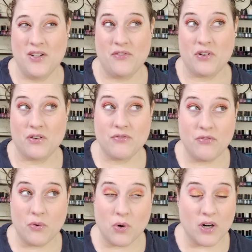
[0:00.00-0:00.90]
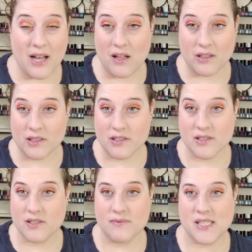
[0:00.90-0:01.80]
for
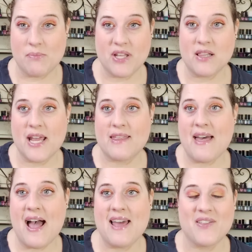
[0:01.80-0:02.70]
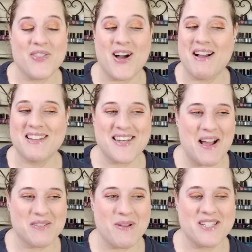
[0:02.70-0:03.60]
$4, something like that, and thought,
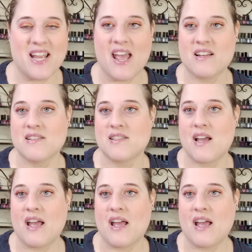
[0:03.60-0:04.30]
now's my chance.